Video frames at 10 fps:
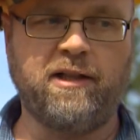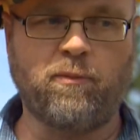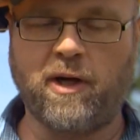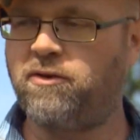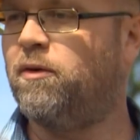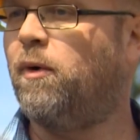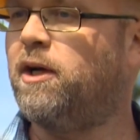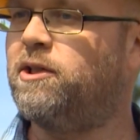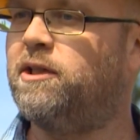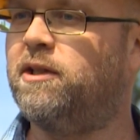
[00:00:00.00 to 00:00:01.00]
In western
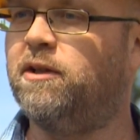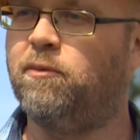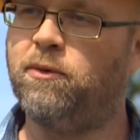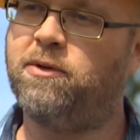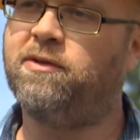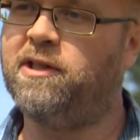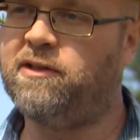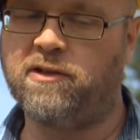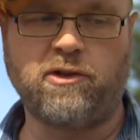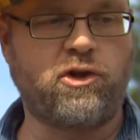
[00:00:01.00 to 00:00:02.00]
Washington, the root
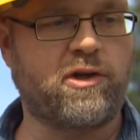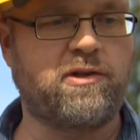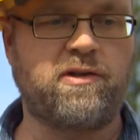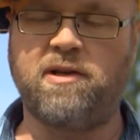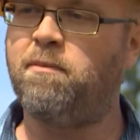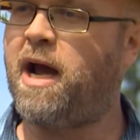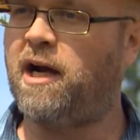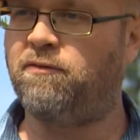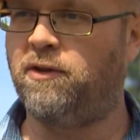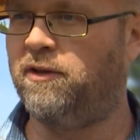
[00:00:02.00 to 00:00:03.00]
disease is just as
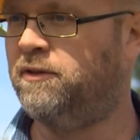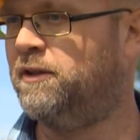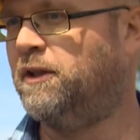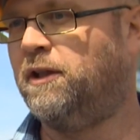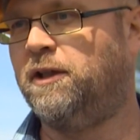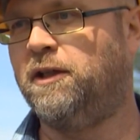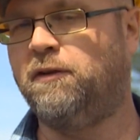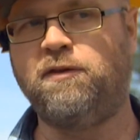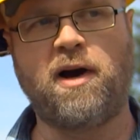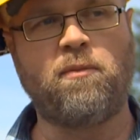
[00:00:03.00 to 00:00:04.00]
impactful,
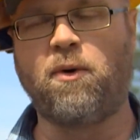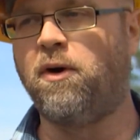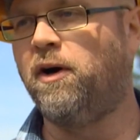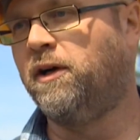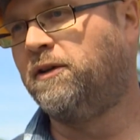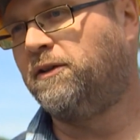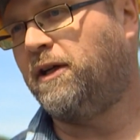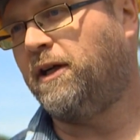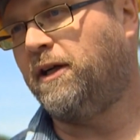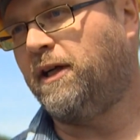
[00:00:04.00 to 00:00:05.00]
if not more,
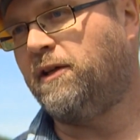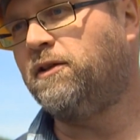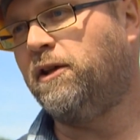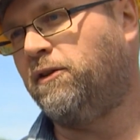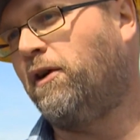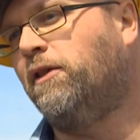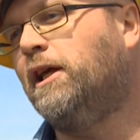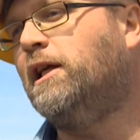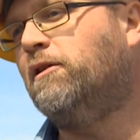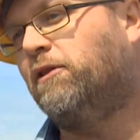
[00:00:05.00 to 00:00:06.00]
uh, as it is on the
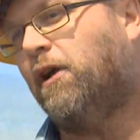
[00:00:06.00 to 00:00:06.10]
east